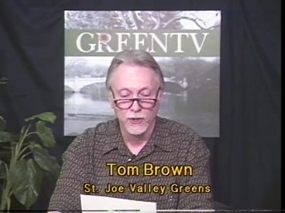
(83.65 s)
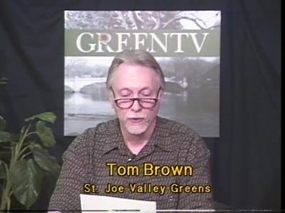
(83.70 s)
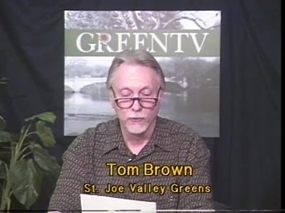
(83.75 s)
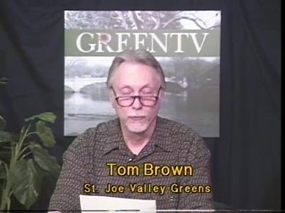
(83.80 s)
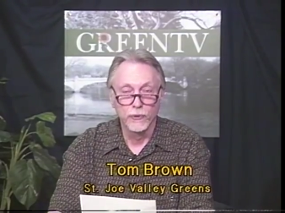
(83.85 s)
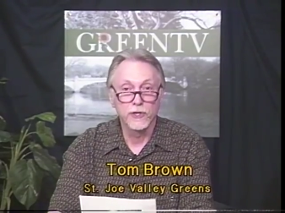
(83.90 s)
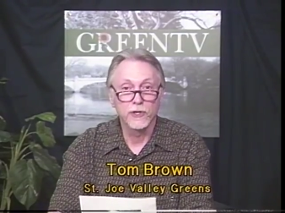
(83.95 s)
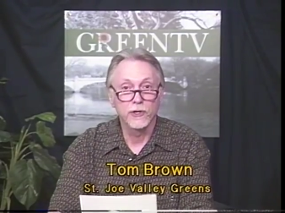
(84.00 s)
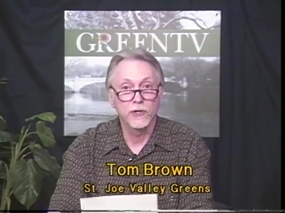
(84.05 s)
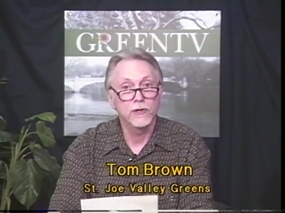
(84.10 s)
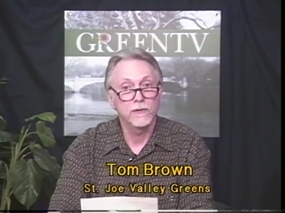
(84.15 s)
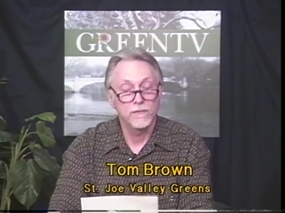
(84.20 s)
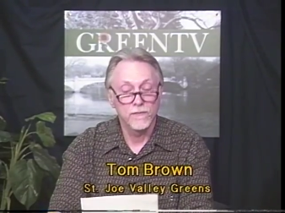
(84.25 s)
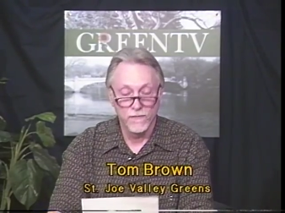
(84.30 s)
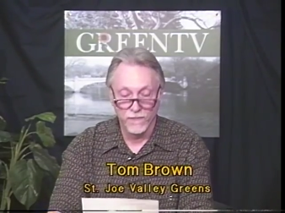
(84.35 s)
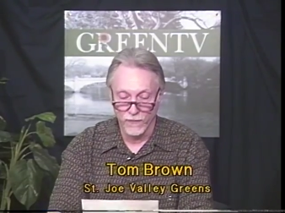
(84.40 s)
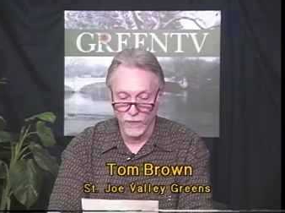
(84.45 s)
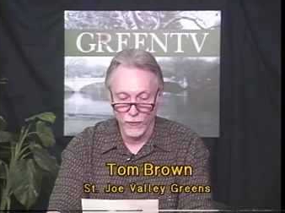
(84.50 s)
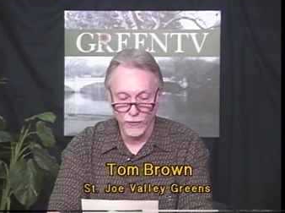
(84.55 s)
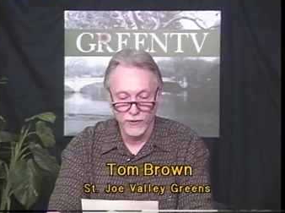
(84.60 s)
Ritter
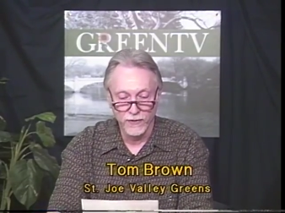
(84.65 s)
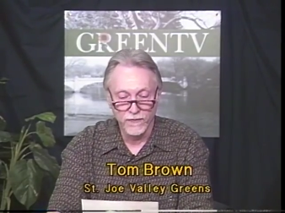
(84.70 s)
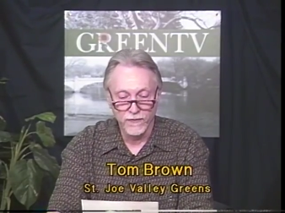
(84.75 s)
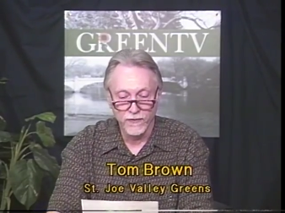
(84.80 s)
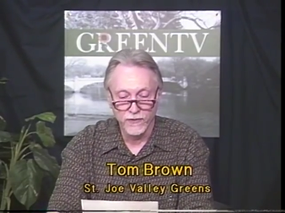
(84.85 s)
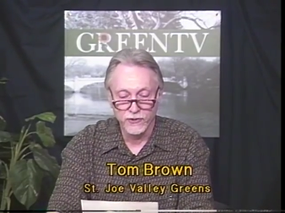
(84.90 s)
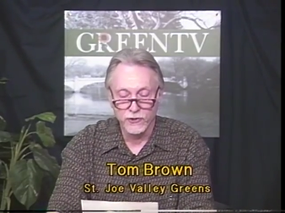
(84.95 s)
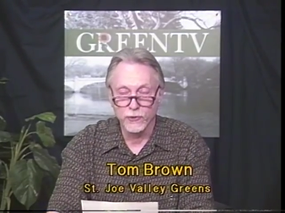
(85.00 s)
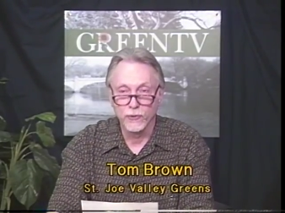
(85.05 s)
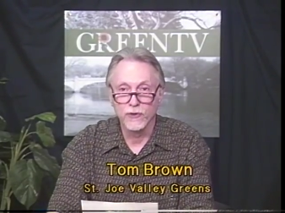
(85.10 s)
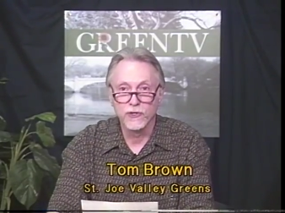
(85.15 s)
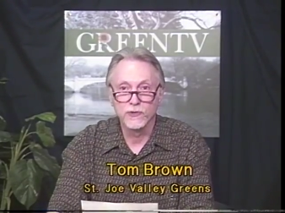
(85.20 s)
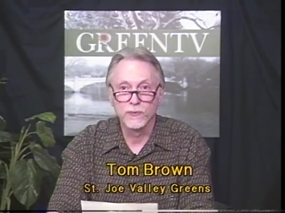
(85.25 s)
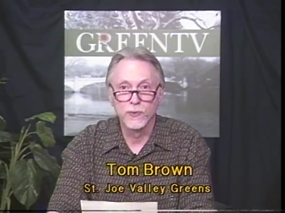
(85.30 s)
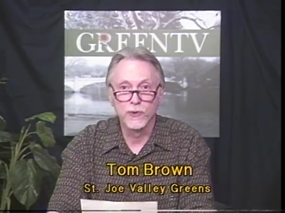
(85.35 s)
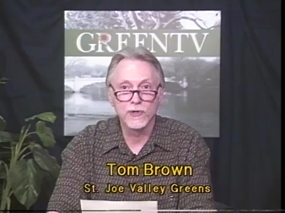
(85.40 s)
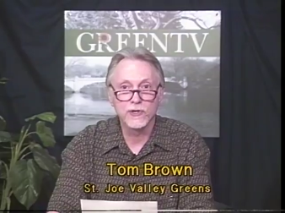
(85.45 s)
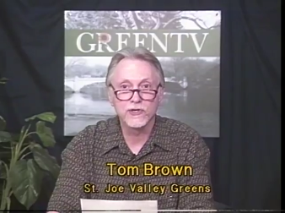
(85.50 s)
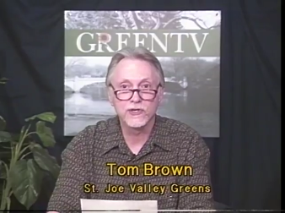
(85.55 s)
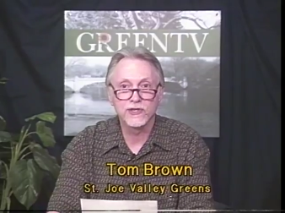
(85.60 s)
voted for George
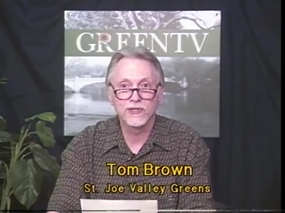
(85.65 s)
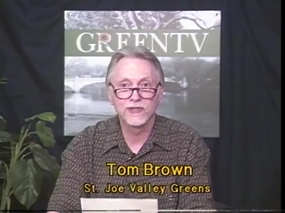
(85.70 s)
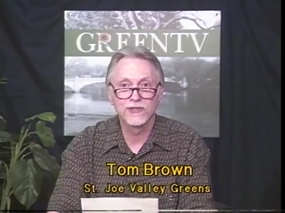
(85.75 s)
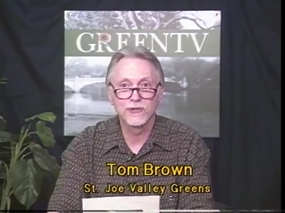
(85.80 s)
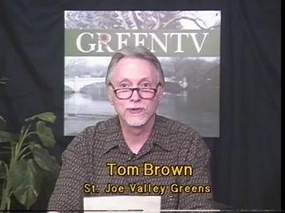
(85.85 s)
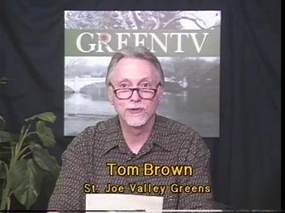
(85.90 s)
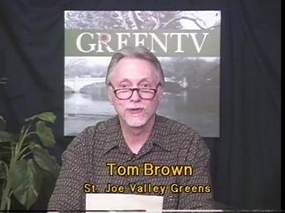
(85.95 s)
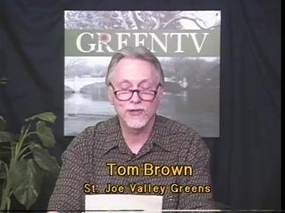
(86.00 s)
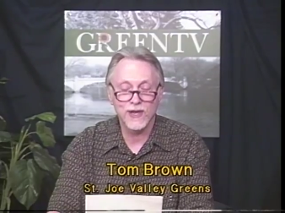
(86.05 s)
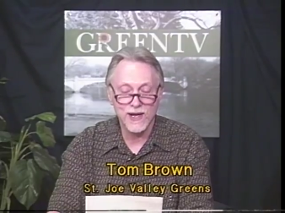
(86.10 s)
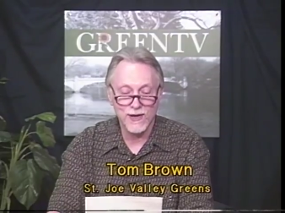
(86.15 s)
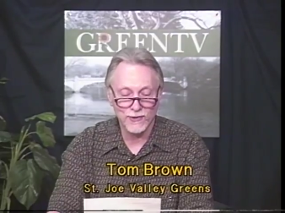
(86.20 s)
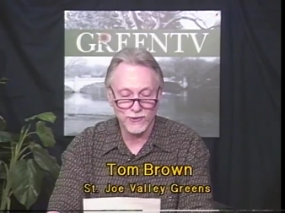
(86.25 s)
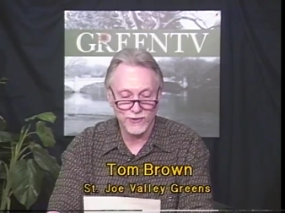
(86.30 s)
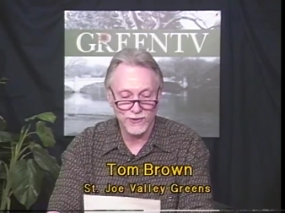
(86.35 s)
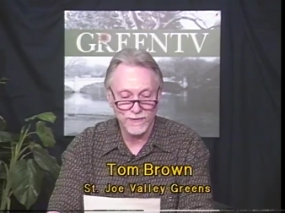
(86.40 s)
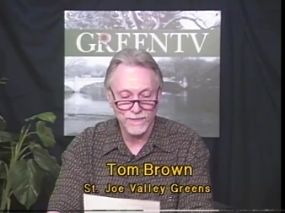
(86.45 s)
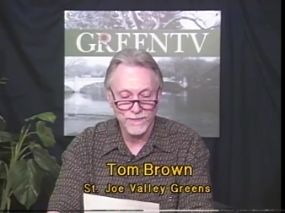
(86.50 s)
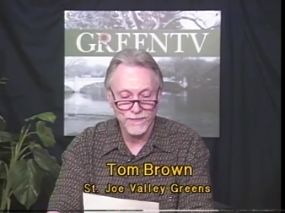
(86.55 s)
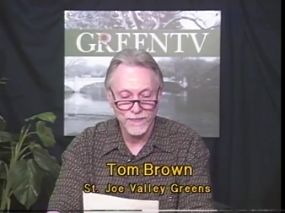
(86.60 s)
Bush in
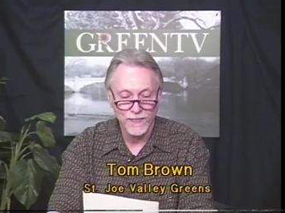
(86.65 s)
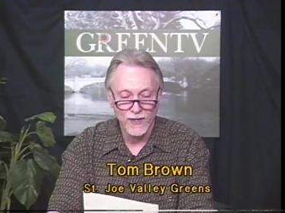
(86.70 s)
2000.